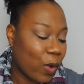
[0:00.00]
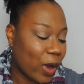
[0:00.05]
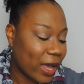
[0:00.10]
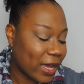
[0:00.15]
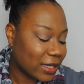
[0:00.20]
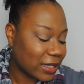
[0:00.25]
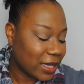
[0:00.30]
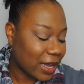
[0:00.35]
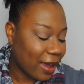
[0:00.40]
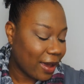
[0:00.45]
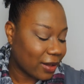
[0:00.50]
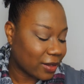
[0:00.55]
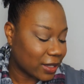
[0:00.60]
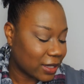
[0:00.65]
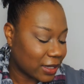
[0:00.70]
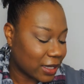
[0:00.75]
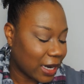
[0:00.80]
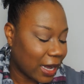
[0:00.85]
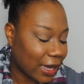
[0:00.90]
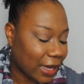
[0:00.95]
What
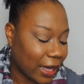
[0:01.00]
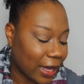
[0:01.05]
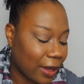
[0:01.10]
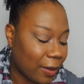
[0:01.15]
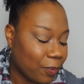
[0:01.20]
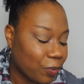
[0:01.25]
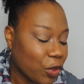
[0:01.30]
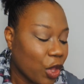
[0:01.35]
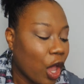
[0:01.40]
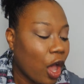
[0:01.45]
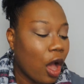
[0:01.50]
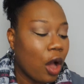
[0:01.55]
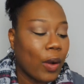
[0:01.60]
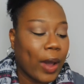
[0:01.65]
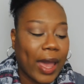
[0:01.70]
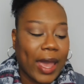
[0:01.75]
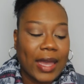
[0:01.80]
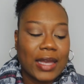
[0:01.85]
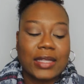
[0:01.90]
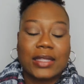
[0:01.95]
else did I get?
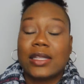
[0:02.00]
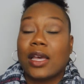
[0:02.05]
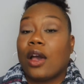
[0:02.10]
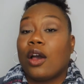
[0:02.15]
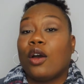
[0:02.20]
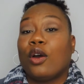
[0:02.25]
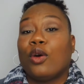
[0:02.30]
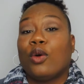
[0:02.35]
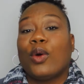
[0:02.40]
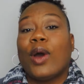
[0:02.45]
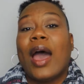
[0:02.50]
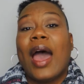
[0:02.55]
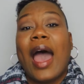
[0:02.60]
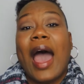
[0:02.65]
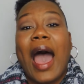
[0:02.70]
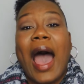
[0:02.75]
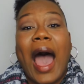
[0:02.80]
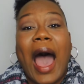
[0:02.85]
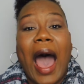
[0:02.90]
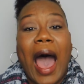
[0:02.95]
Okay, so
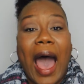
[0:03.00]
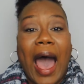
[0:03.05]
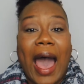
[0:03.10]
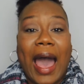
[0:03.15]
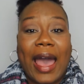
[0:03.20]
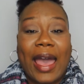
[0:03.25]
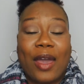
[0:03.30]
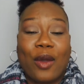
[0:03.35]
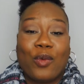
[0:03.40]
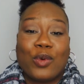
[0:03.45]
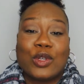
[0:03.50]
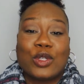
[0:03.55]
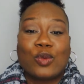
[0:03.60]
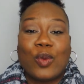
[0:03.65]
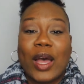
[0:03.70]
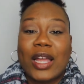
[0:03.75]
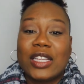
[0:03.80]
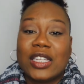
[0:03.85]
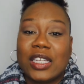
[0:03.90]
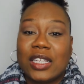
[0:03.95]
I
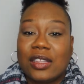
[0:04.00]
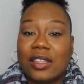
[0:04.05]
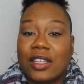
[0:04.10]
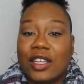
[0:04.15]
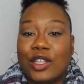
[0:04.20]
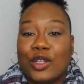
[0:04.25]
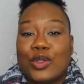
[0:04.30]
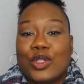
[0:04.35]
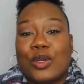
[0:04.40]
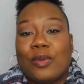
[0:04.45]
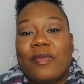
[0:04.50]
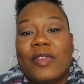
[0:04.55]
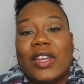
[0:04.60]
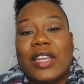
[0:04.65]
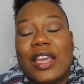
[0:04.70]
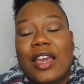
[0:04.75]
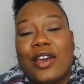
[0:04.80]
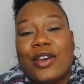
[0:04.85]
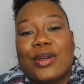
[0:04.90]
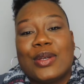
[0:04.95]
was watching the YouTube
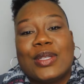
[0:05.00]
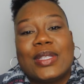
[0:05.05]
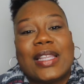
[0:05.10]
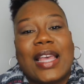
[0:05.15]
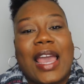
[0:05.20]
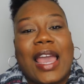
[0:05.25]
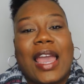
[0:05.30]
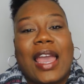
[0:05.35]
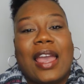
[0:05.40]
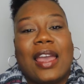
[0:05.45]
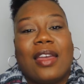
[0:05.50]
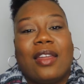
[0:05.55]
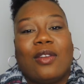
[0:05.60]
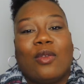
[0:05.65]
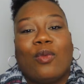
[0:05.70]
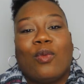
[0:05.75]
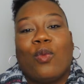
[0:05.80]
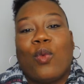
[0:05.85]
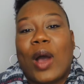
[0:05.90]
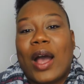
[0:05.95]
videos
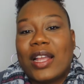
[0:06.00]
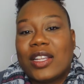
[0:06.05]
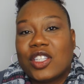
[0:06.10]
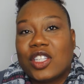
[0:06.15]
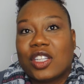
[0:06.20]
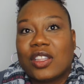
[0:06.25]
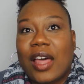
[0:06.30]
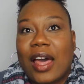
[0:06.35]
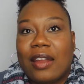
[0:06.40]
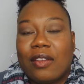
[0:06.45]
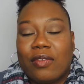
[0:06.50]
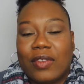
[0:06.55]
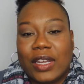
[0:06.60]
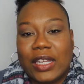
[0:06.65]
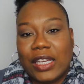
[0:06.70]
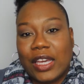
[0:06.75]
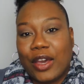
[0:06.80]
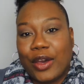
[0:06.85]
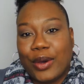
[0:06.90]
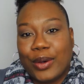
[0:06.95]
and watched a lot of
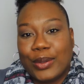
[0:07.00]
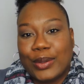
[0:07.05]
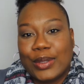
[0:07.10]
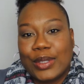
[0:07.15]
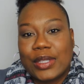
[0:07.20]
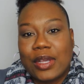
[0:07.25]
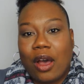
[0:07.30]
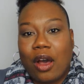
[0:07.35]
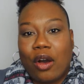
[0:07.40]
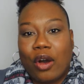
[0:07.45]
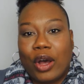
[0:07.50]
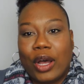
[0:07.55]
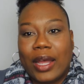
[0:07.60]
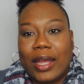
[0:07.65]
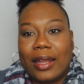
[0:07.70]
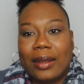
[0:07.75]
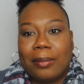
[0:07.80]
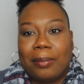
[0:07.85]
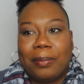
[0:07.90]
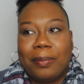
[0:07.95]
videos
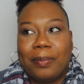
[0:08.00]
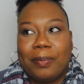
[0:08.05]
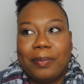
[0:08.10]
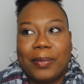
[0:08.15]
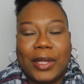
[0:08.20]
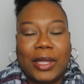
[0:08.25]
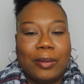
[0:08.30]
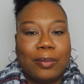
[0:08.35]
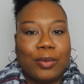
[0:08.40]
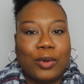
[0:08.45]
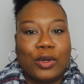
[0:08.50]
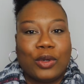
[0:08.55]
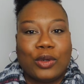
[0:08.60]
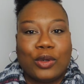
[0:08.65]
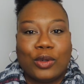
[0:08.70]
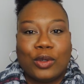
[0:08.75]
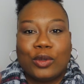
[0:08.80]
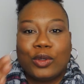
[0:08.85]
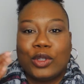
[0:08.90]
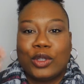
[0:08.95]
on
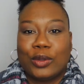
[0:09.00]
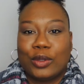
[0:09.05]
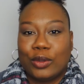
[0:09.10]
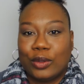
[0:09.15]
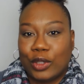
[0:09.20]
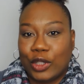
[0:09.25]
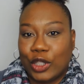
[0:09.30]
people